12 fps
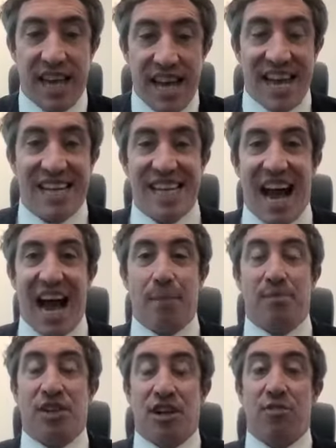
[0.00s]
it's
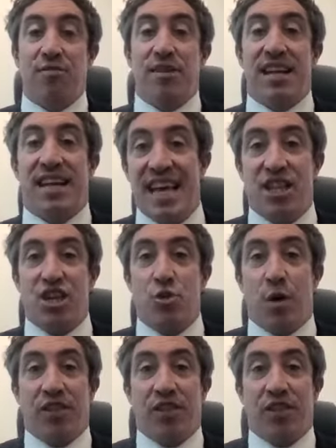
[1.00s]
absolutely key that you